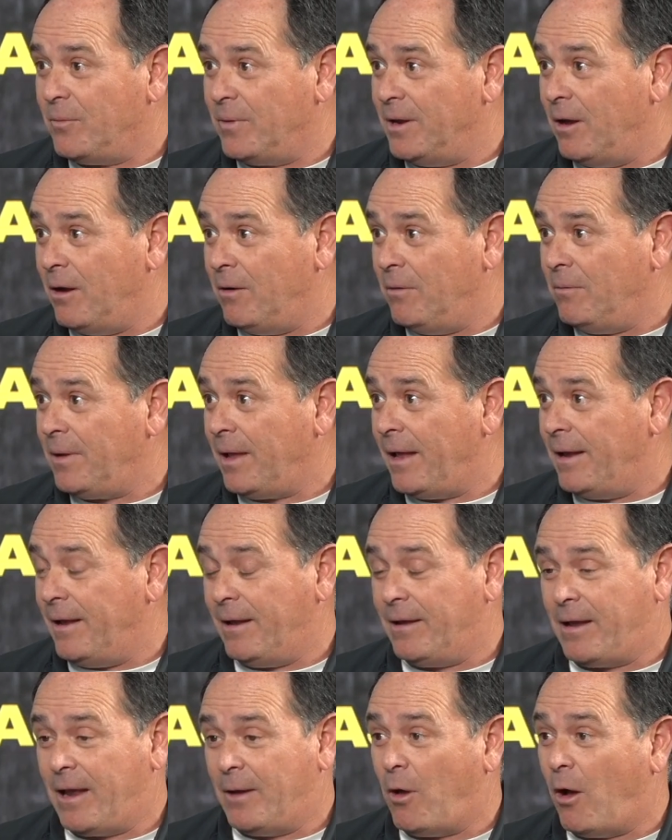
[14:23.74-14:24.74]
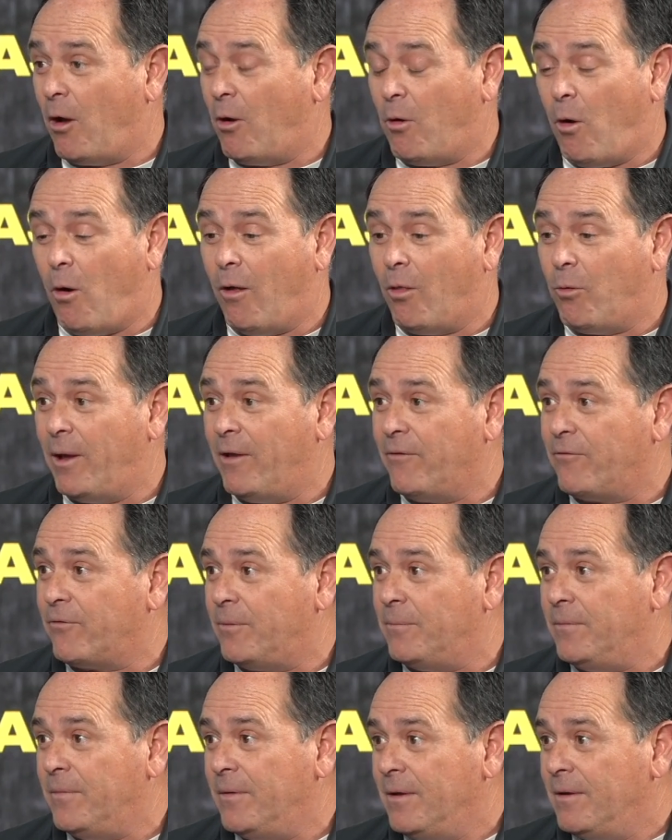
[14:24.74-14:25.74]
we know, and it can go all the way
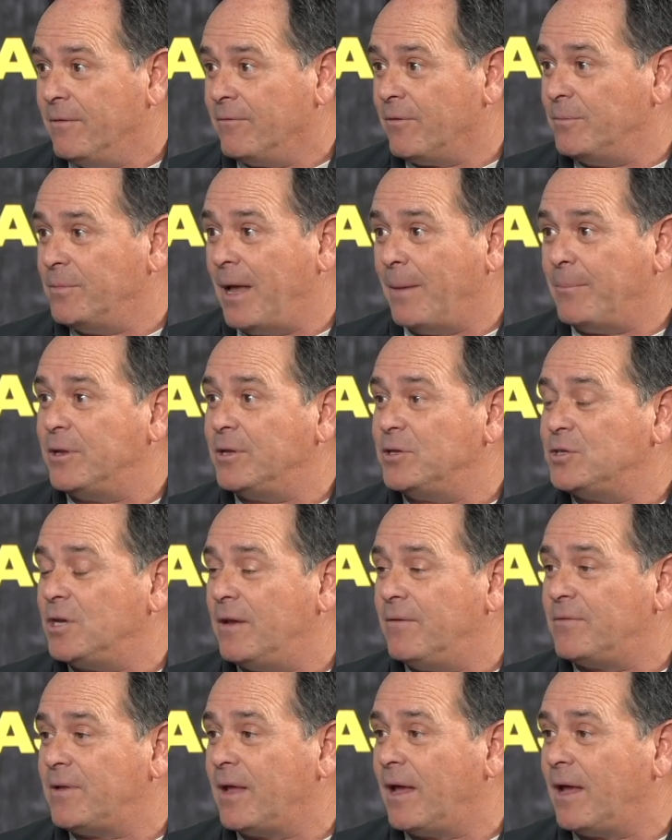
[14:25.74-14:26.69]
from deputy chief